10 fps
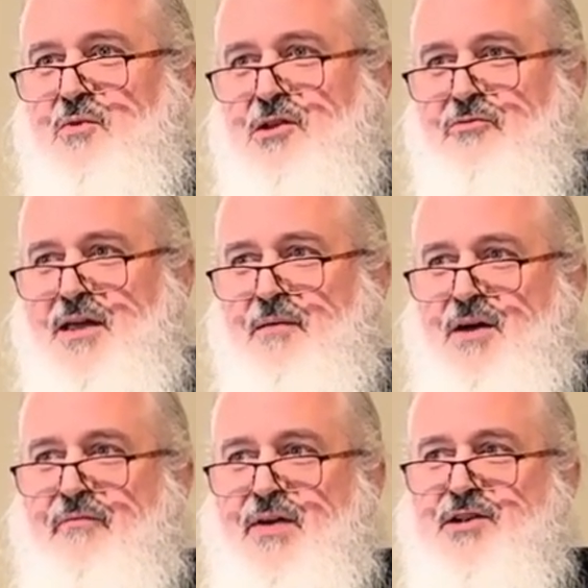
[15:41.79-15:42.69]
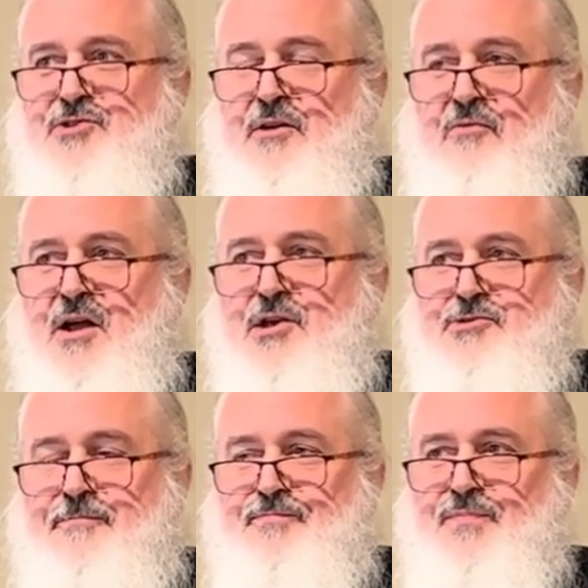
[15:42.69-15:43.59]
When you think about that
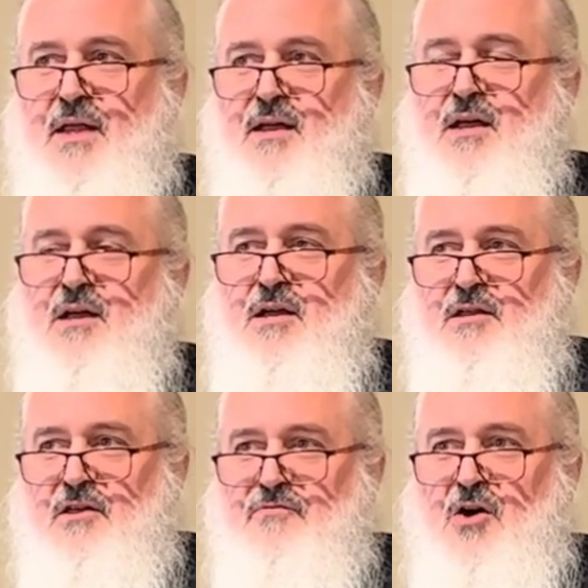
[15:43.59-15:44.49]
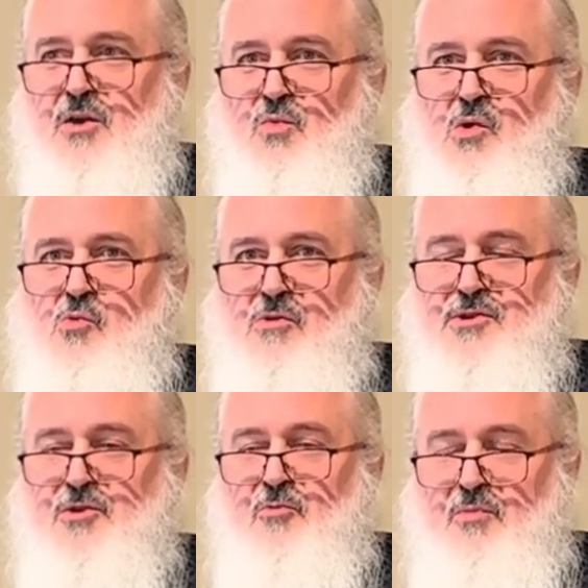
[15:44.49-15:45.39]
generation that fought in World War
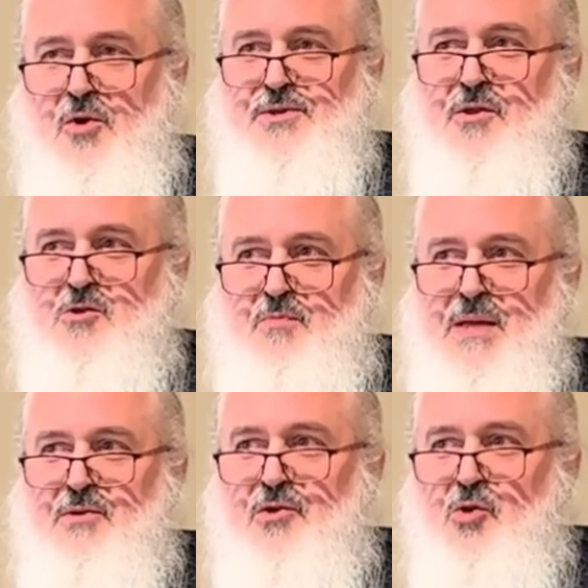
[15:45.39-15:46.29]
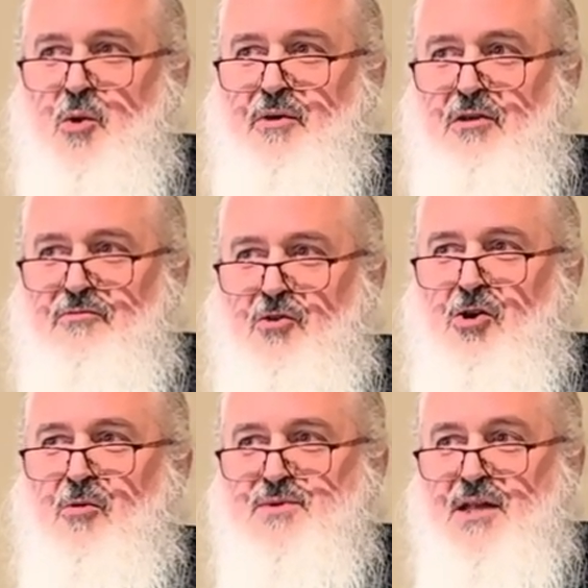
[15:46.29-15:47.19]
II, most of those people grew up on
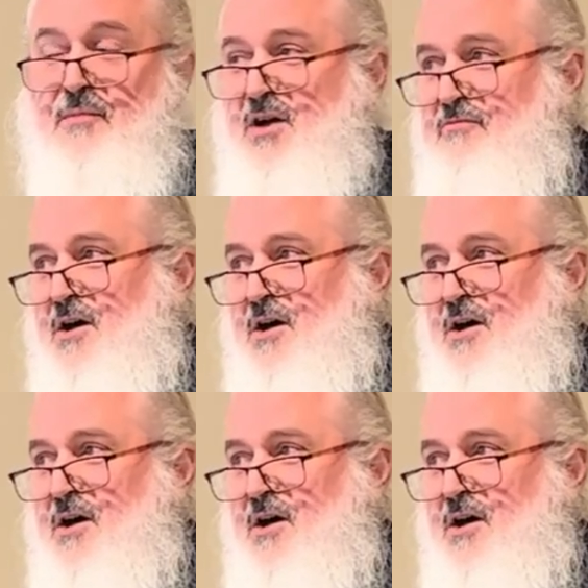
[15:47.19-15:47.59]
farms like my